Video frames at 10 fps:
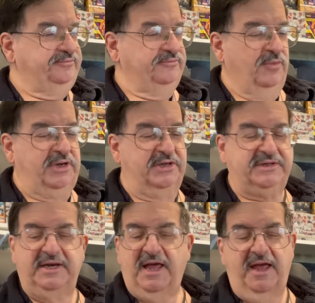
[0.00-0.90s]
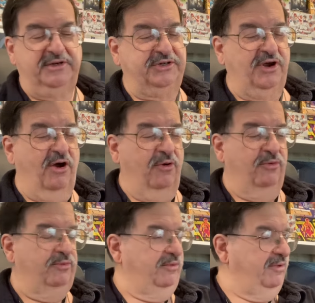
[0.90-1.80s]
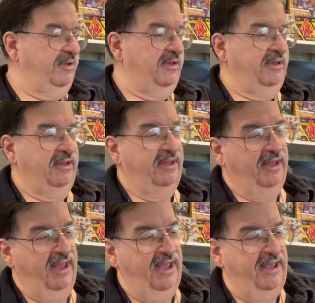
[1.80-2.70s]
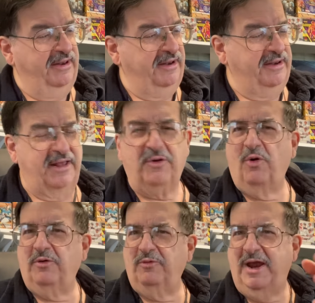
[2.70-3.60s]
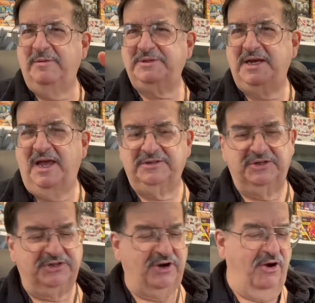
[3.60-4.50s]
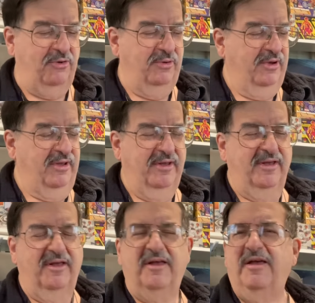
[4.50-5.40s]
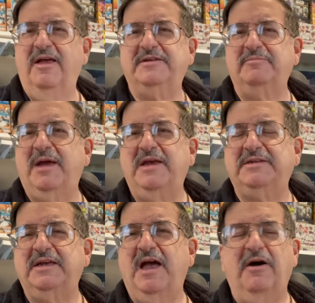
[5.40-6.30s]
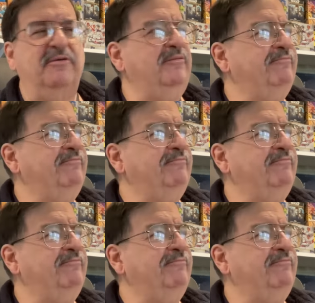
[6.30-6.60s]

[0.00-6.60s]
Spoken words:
When you see that show, and then that Gordon Ramsay has a show, it's amazing how